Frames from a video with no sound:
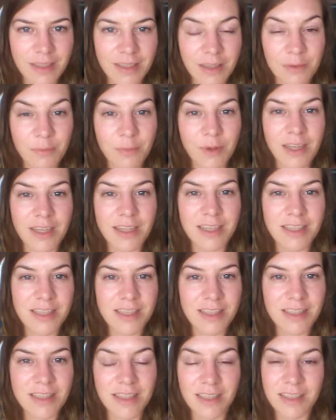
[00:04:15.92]
it
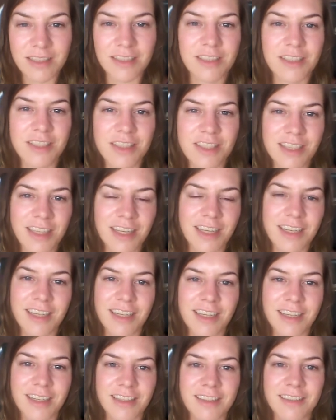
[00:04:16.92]
was just like
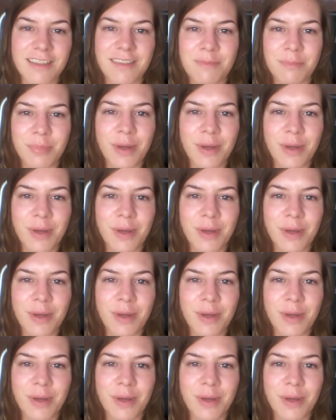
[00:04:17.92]
a